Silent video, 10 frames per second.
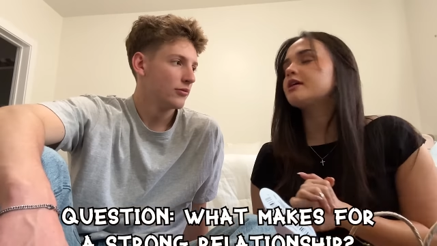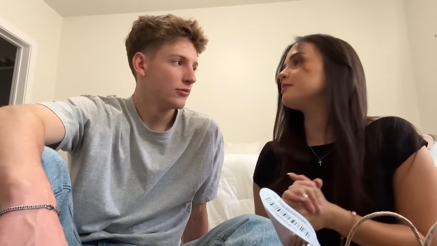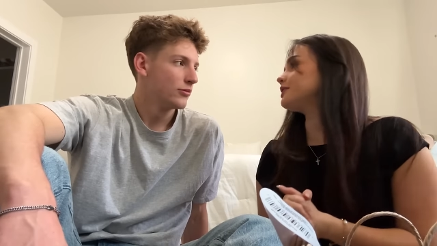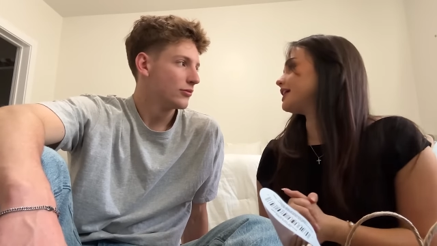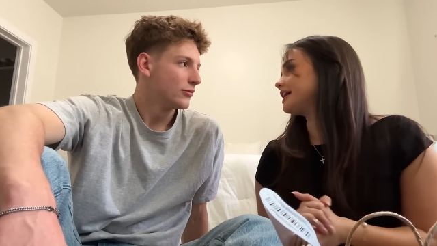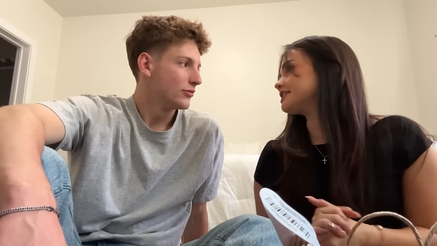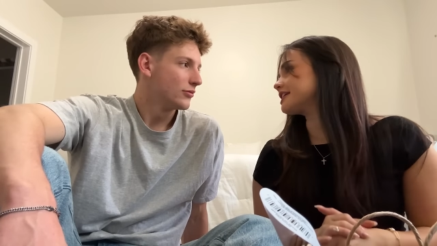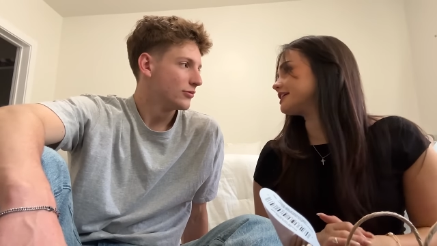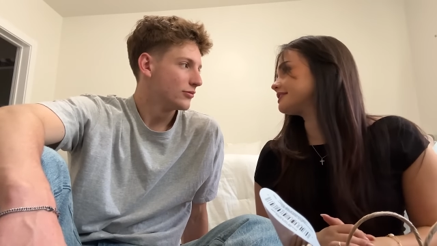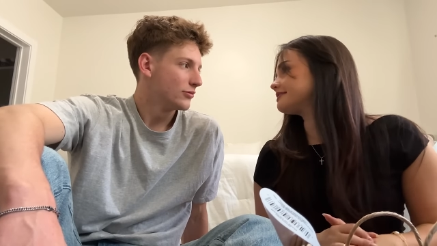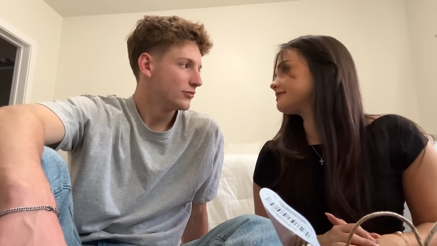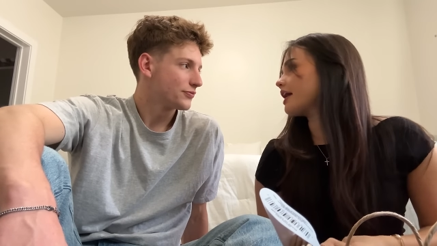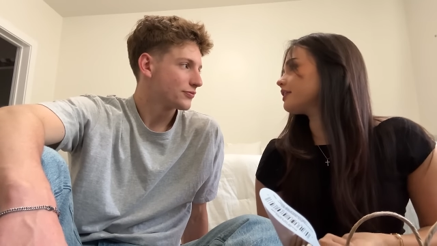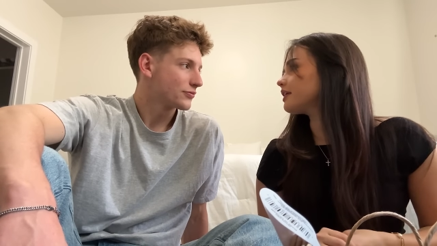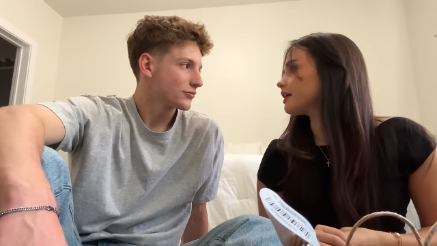Speaker 1: Communication.
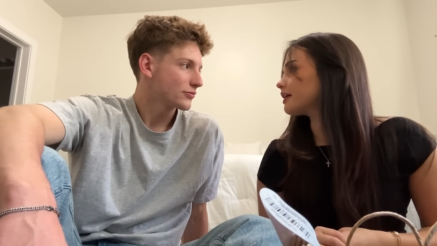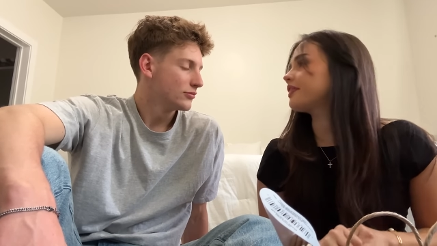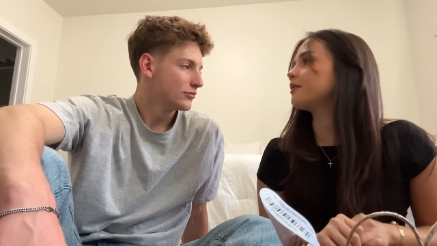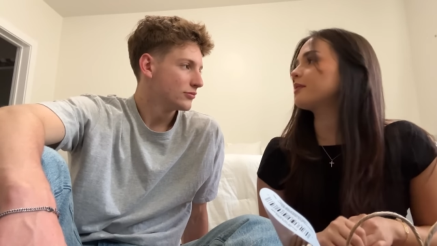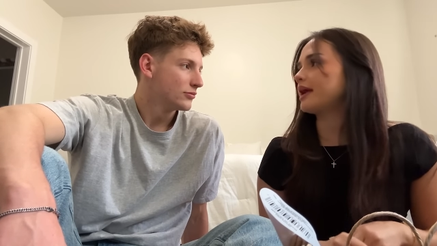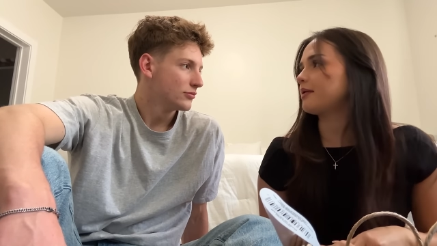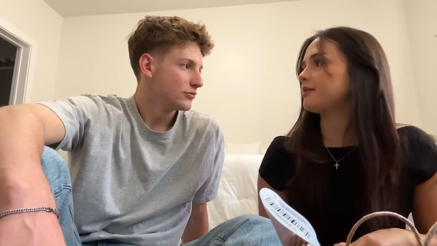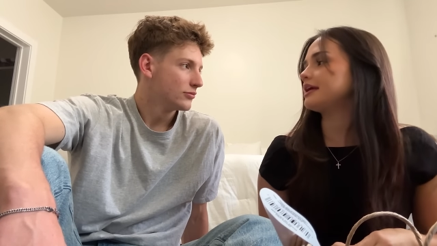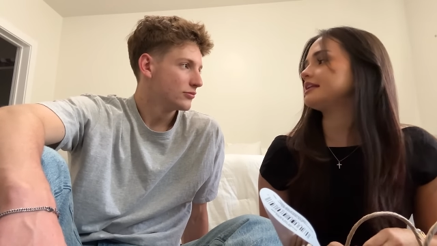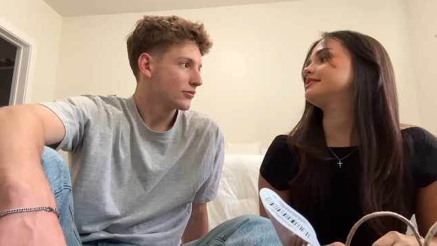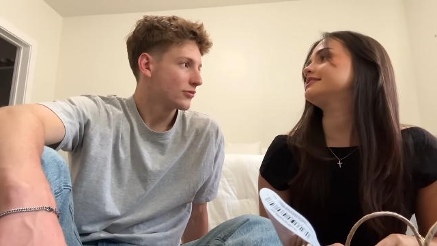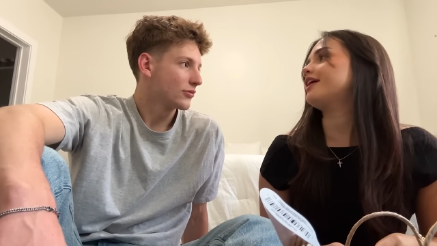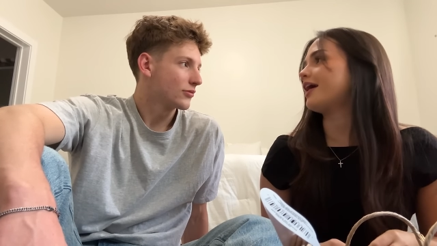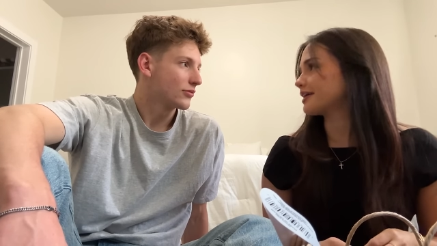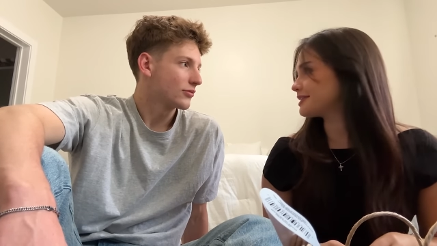I think the way we
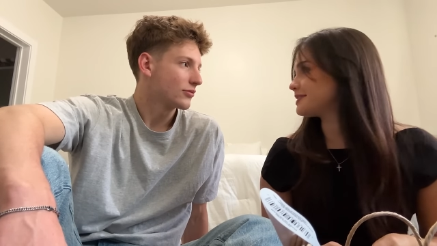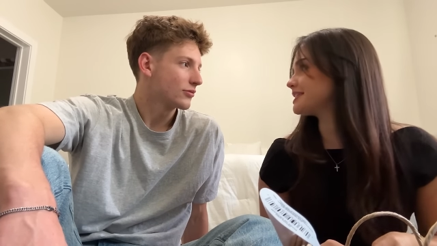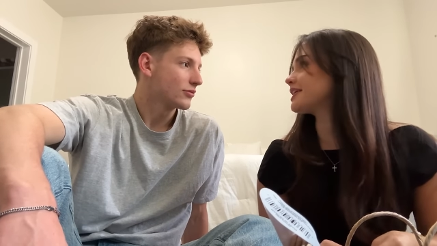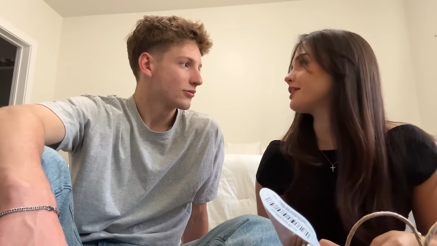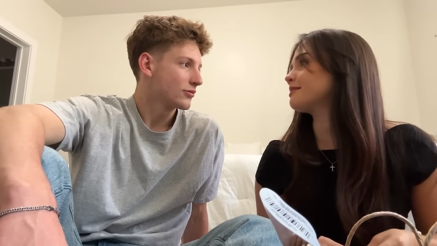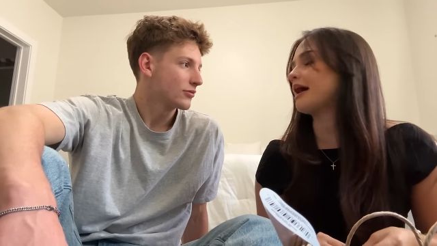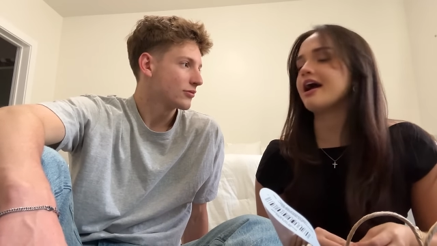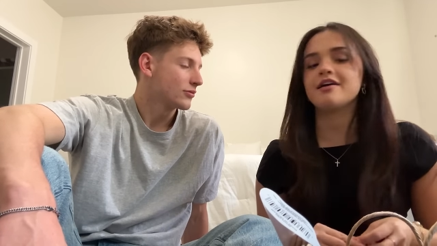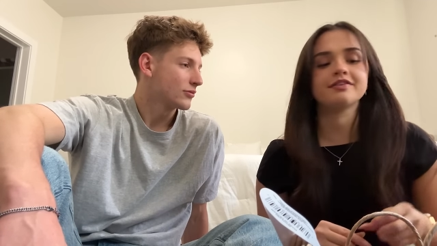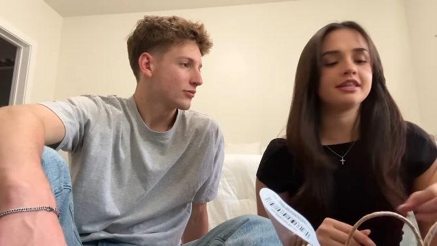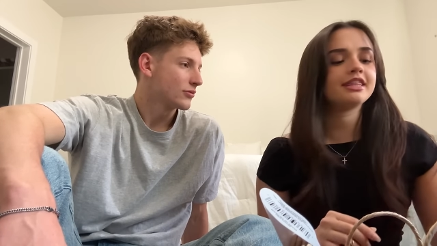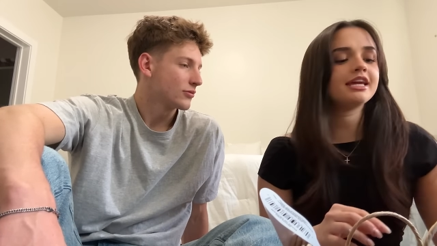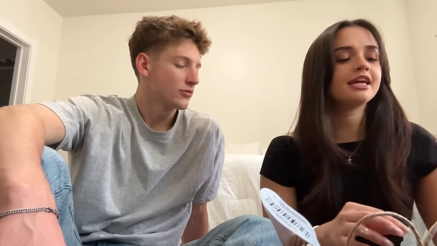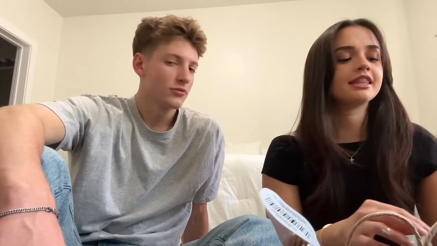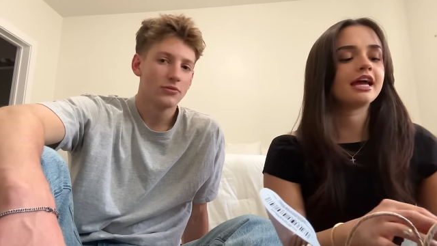talk to each other about
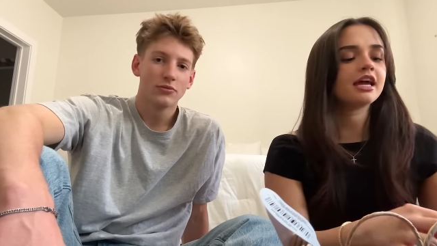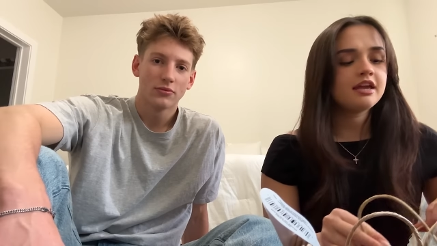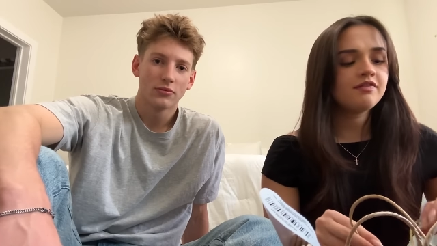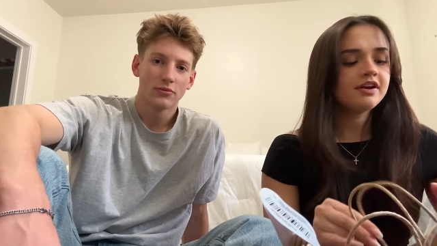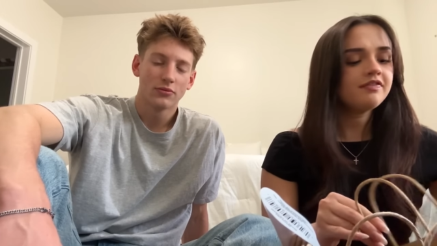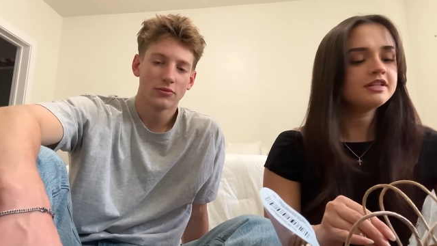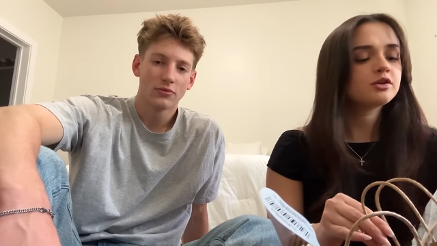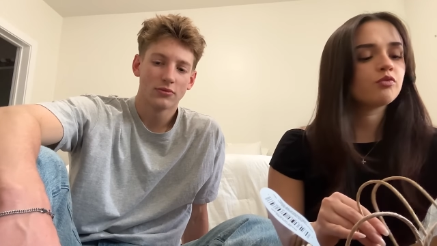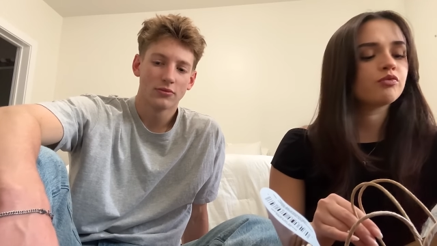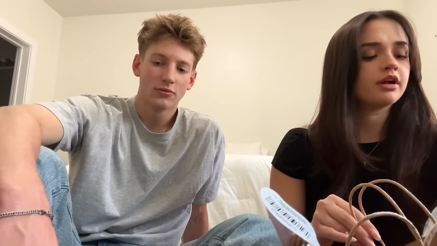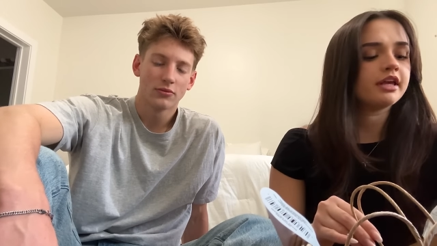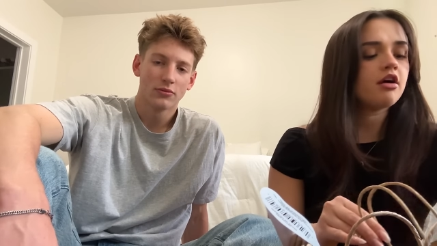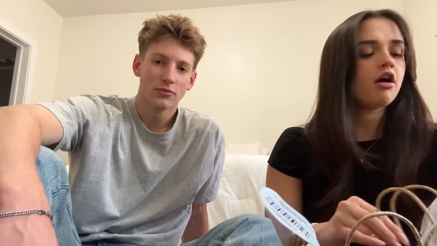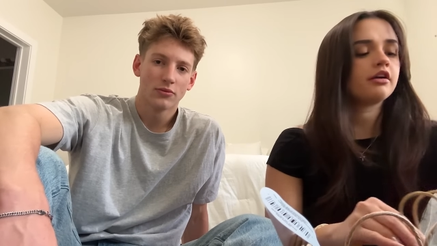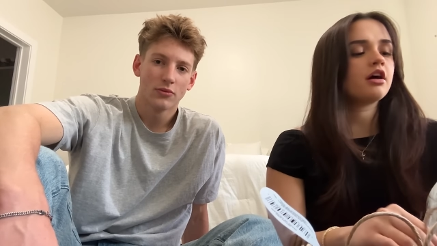everything, and like, even if it's a really
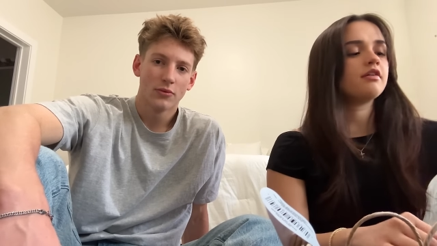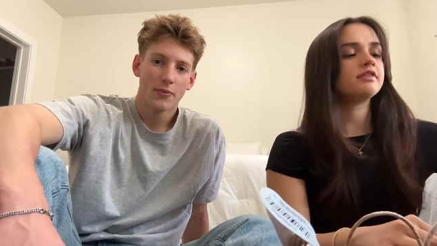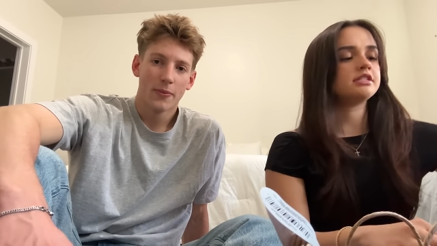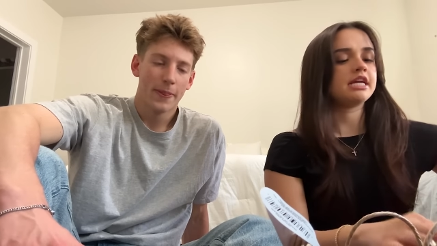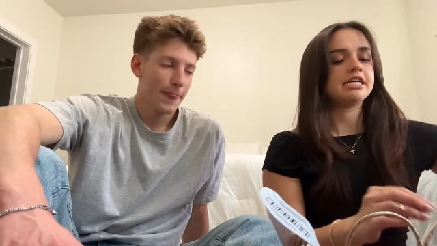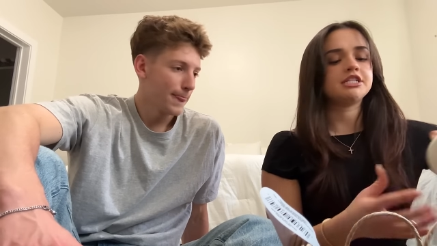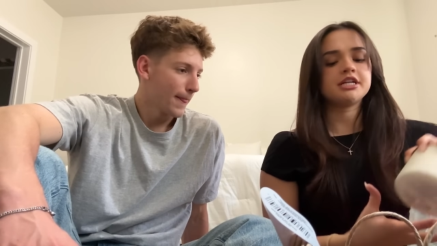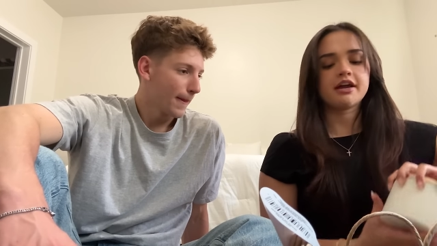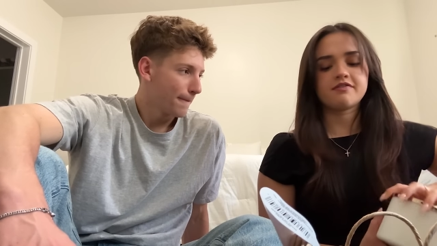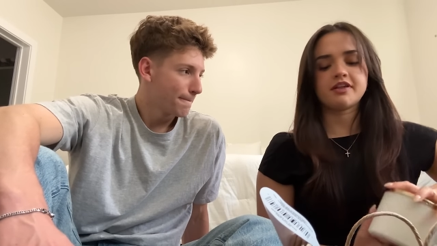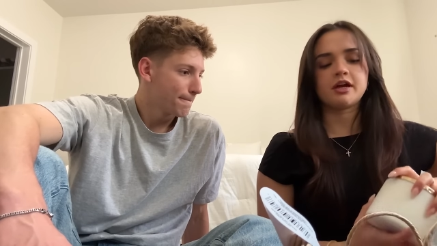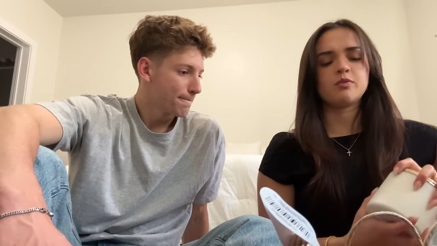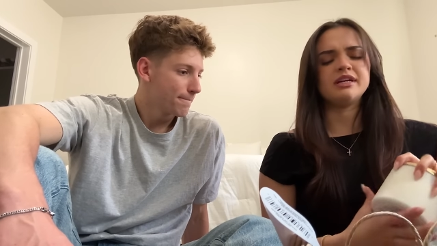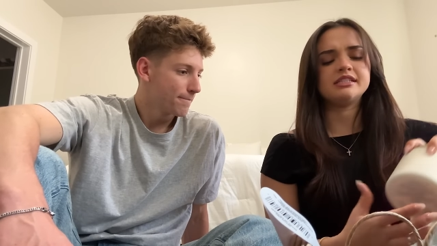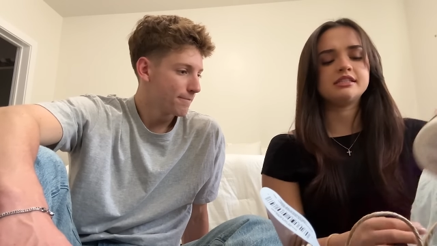hard conversation, I feel like
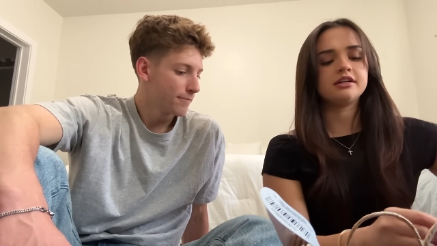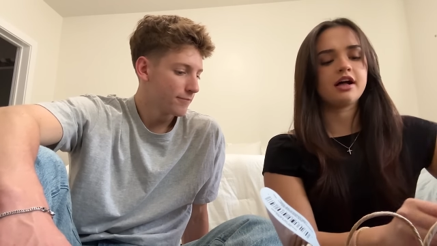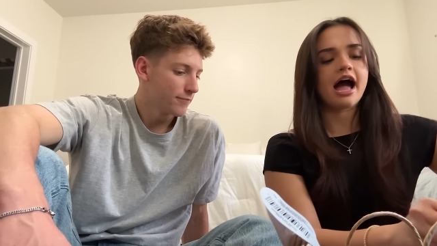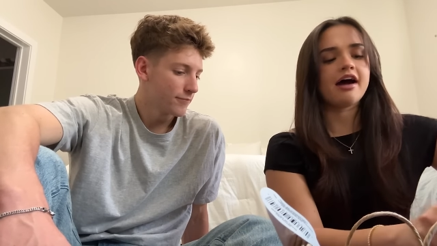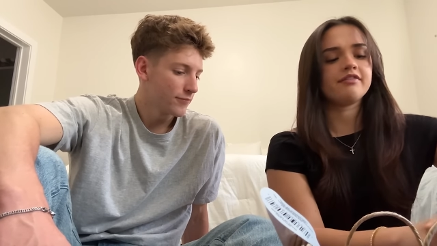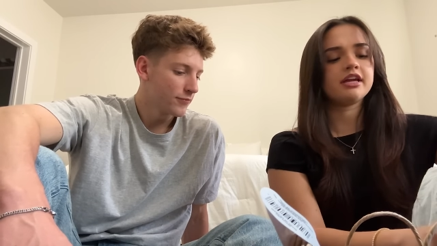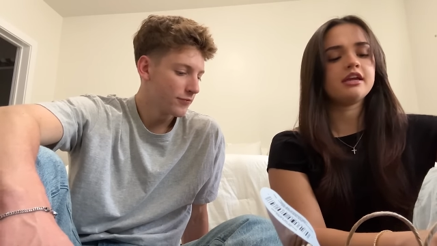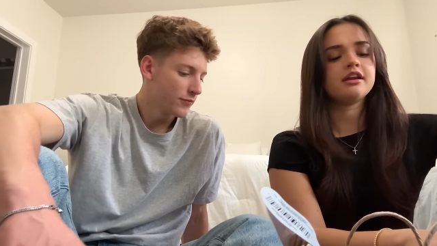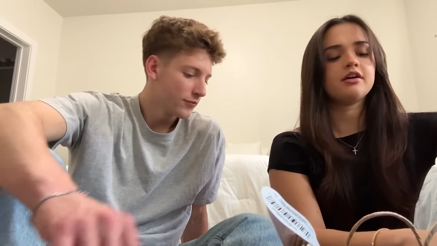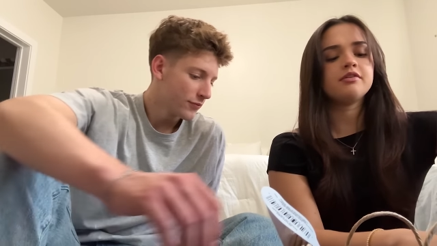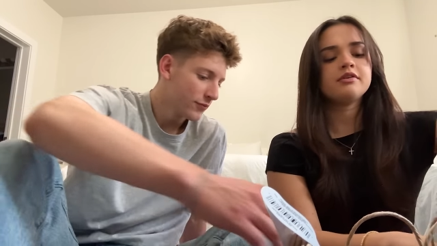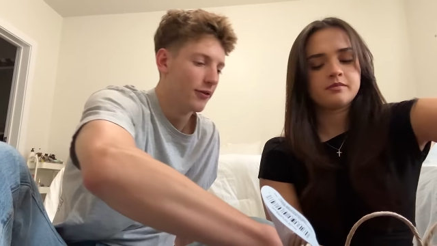we still have it, you know?